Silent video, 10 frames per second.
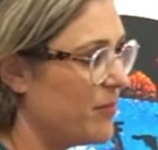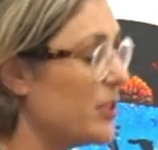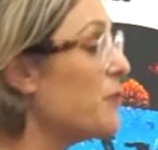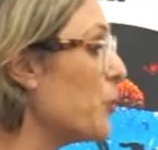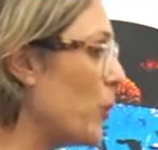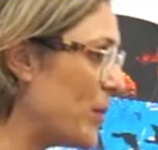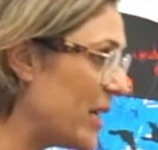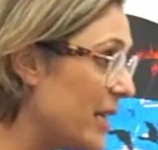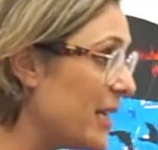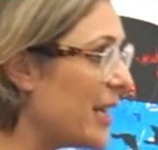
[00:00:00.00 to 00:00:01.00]
Different
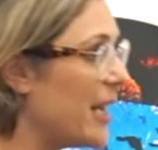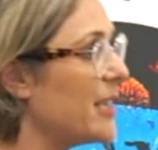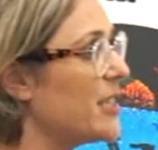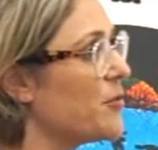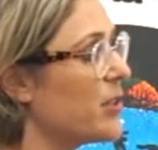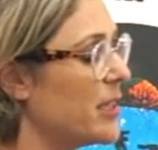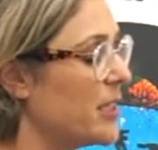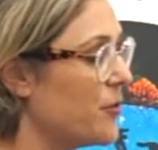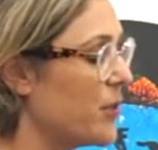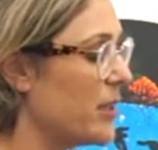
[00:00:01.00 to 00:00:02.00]
women,
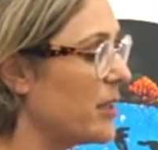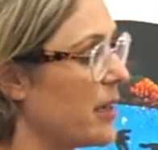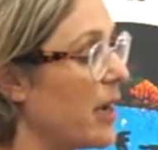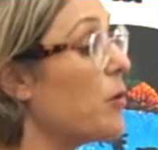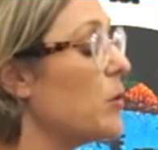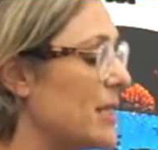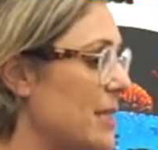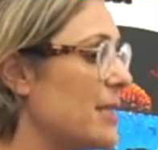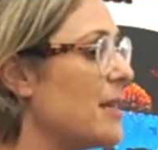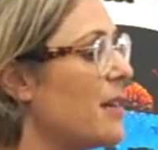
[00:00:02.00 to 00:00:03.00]
different heroines